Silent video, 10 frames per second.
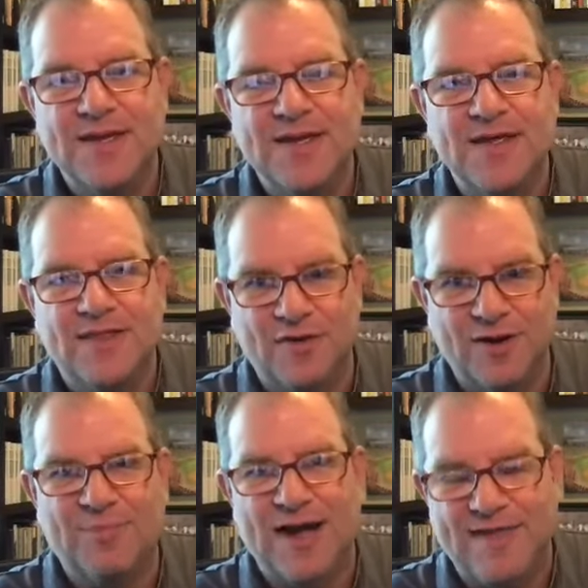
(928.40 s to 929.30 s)
they're going
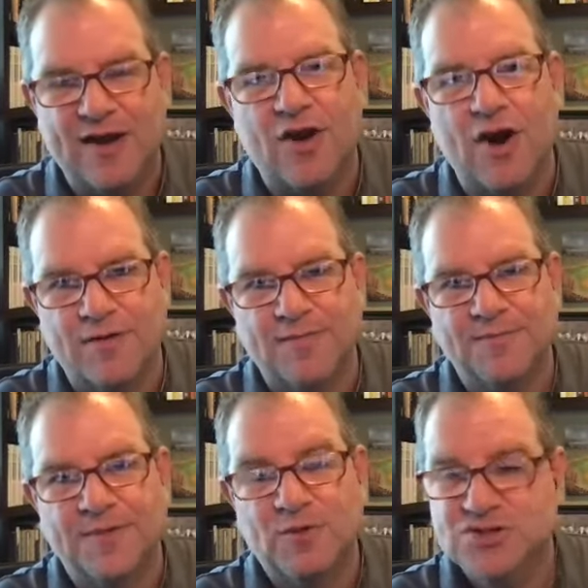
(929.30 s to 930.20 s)
to buy that car,
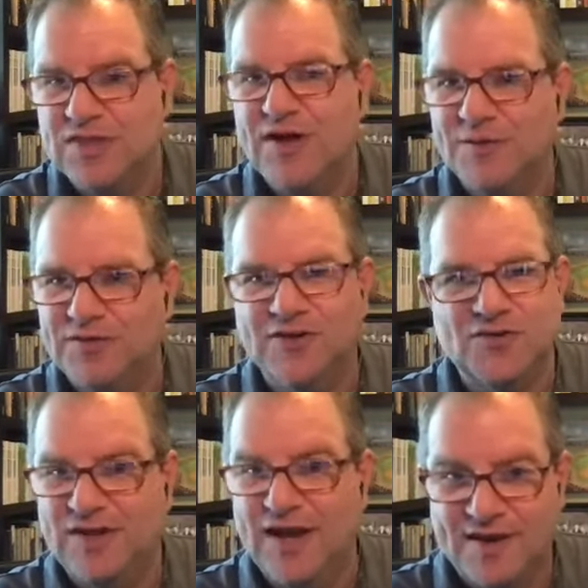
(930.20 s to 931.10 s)
which I mm. thought was
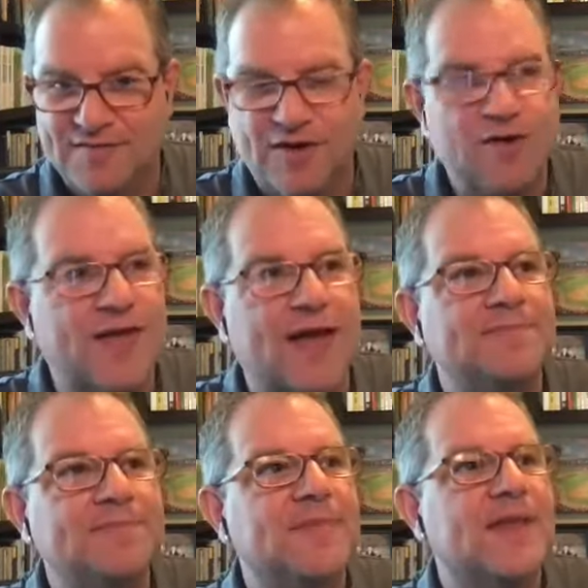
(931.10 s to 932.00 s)
interesting. I'd never heard that.
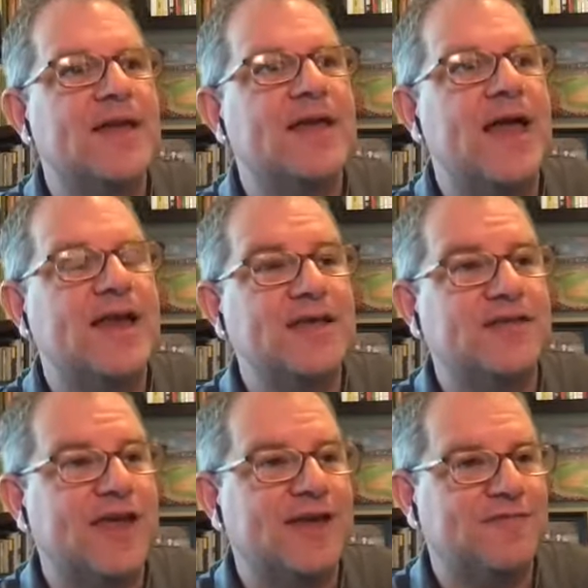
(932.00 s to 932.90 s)
And he
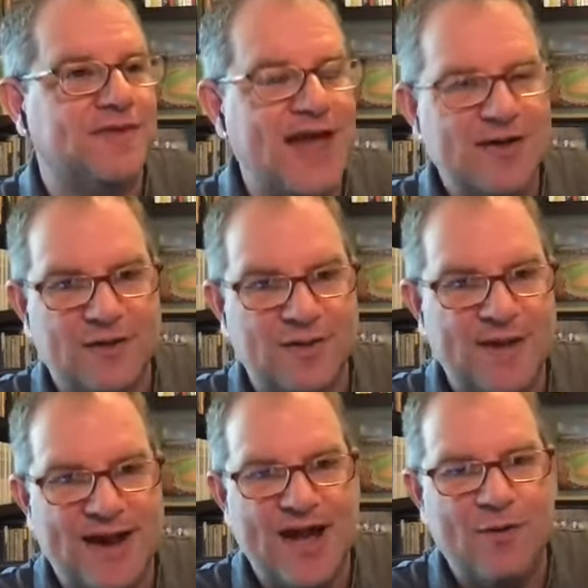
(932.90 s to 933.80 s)
is like fanatical
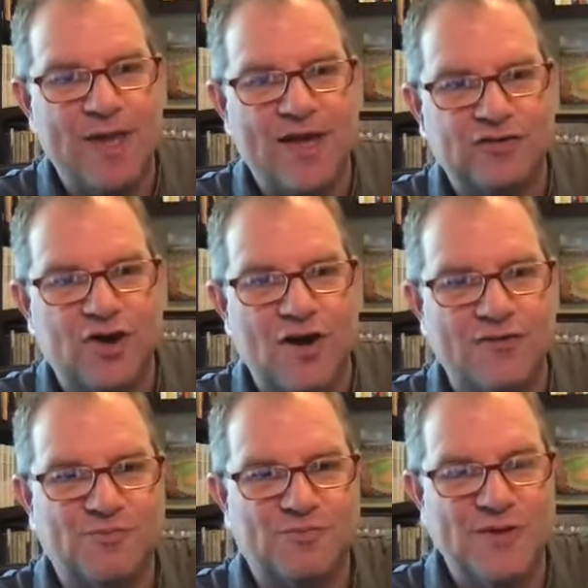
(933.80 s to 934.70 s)
about how he has
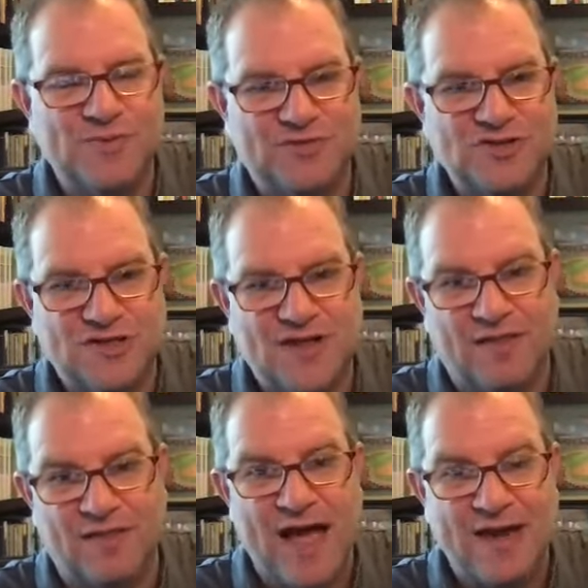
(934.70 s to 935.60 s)
cars pre-positioned on
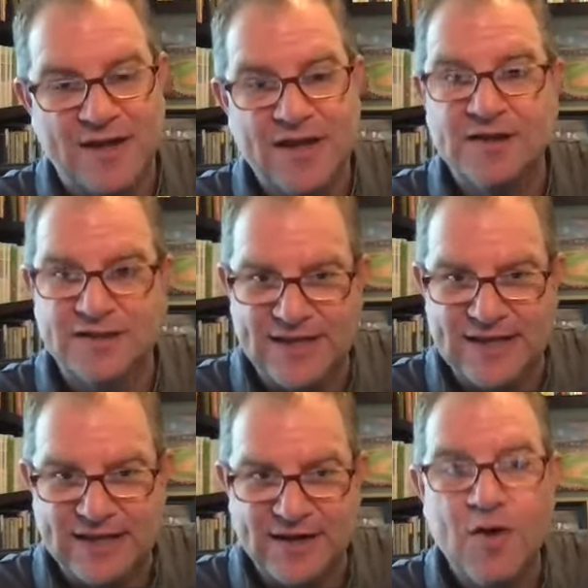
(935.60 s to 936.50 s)
the lot,
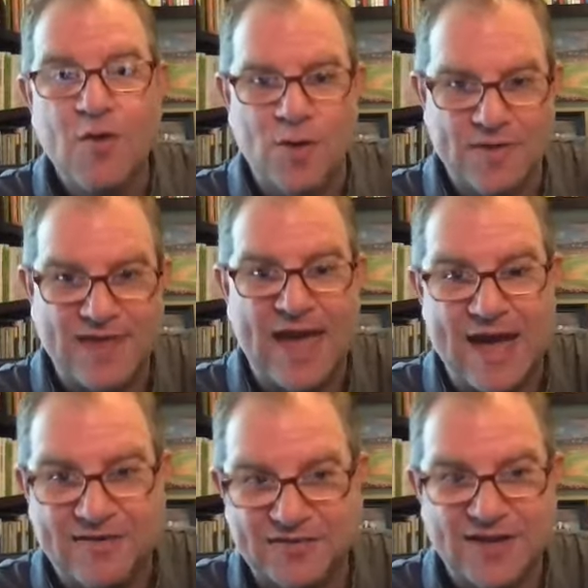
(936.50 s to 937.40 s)
clean, with
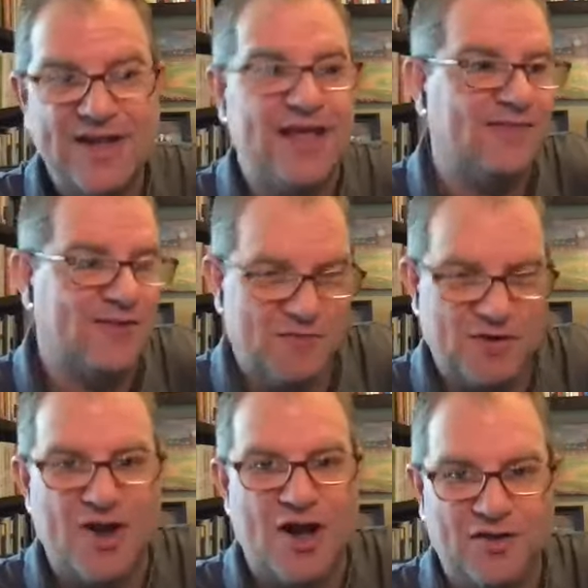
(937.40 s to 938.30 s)
gas, in
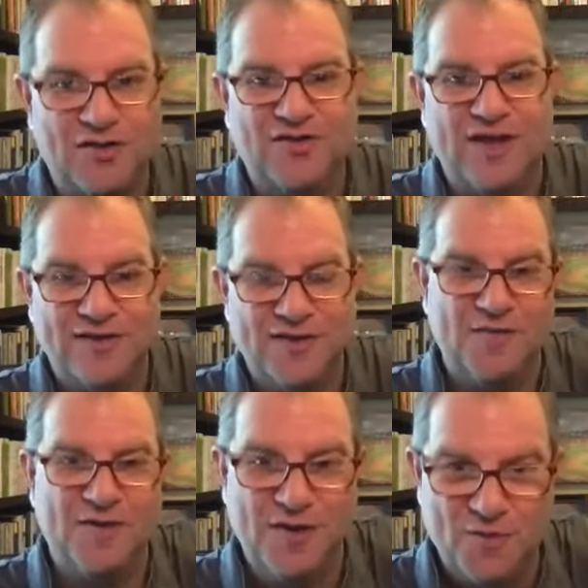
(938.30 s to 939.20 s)
different colors, in
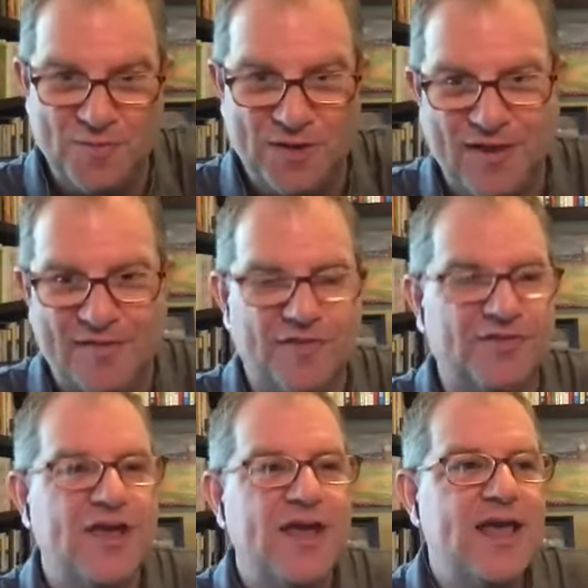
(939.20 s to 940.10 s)
different equipment
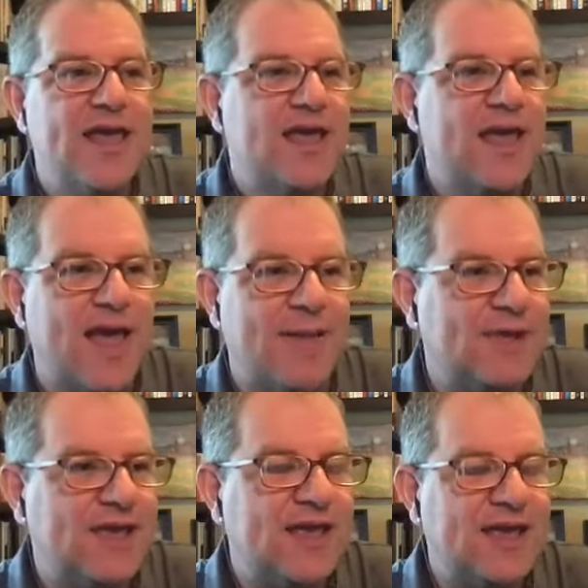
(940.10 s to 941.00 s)
levels. And
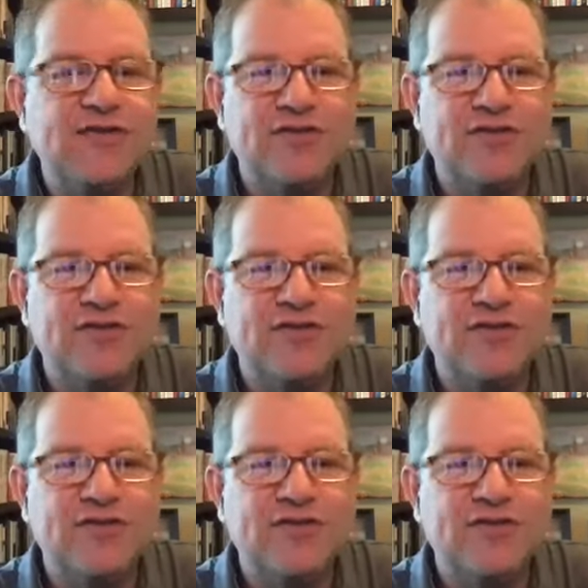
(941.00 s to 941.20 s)
he, he's so